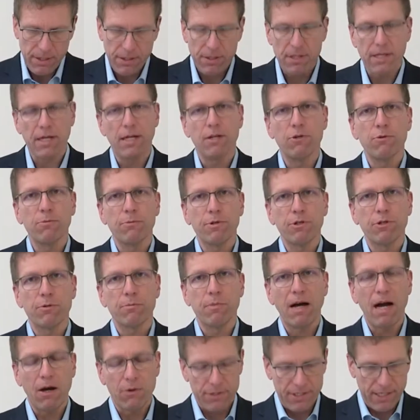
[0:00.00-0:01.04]
the aluminum
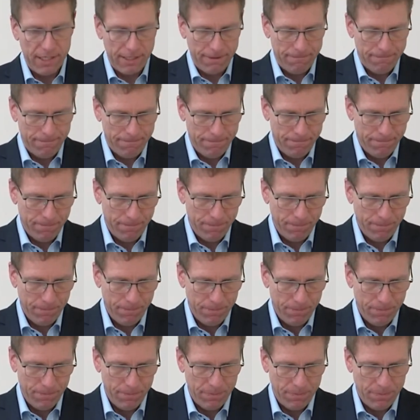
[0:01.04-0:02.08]
housing.
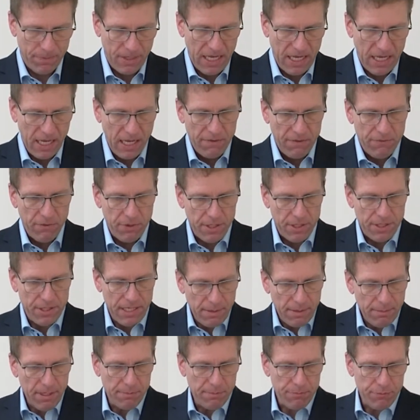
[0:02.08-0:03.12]
For the
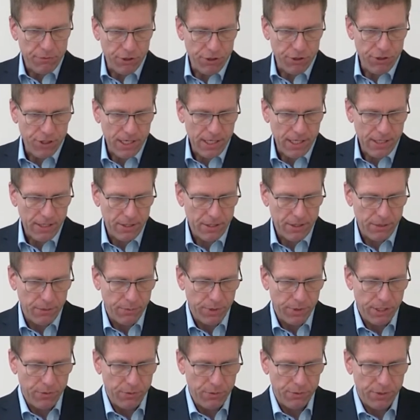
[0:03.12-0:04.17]
DEmil project, we
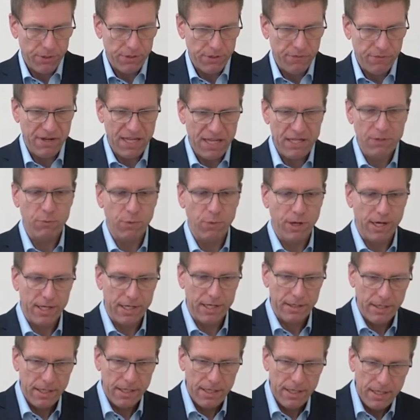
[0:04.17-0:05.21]
used flat
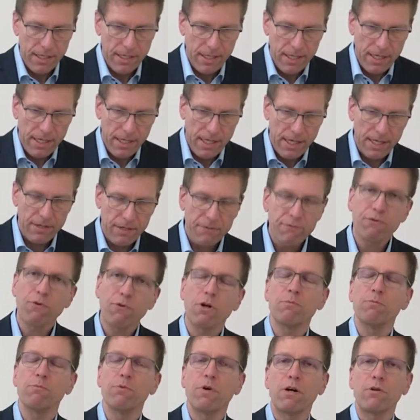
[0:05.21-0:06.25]
wire and
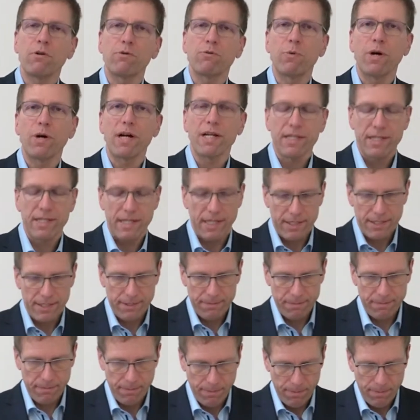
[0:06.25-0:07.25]
form-wound windings.